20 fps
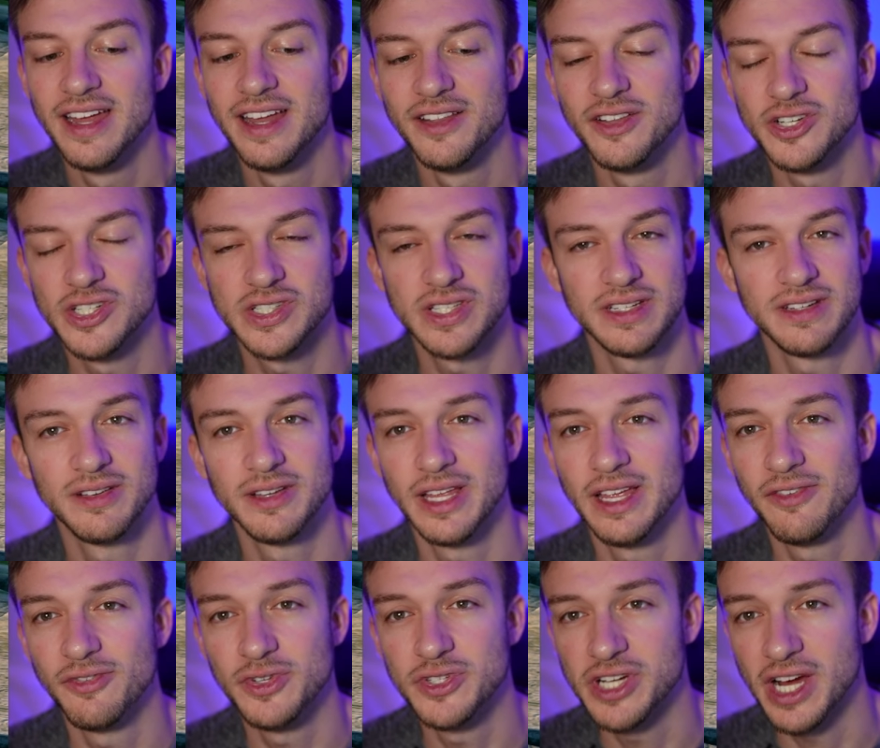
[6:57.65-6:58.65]
There's
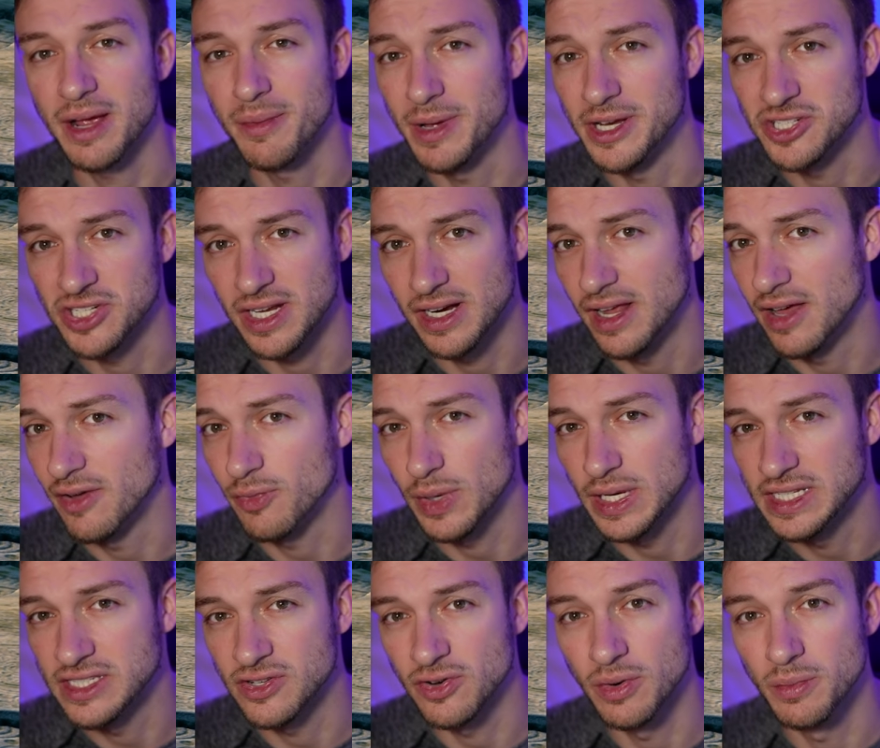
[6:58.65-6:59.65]
if you check out my channel, I have
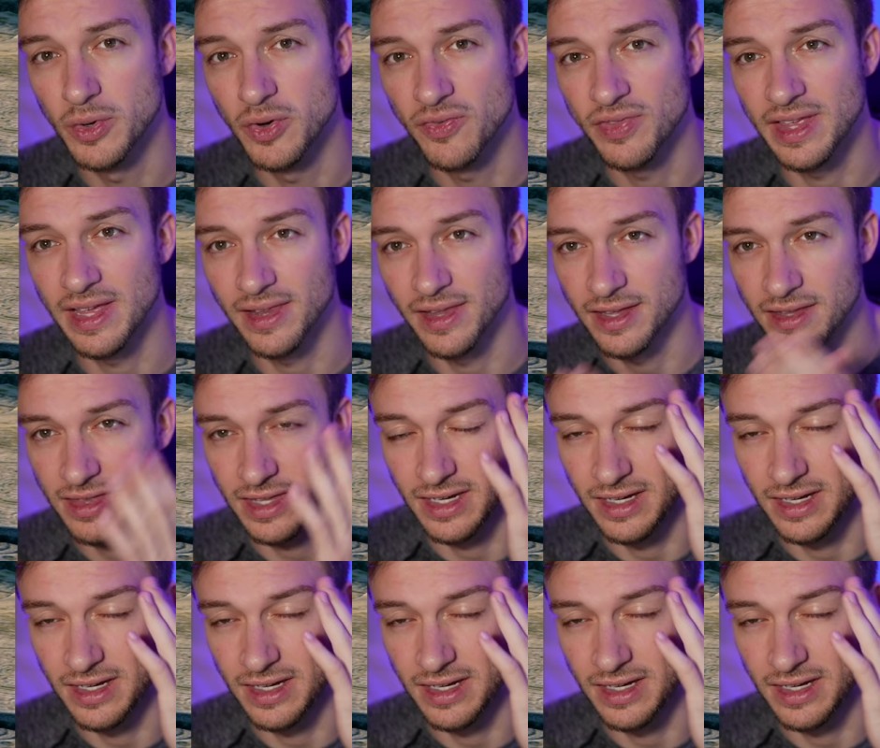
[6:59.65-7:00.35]
ways to remove the Illithid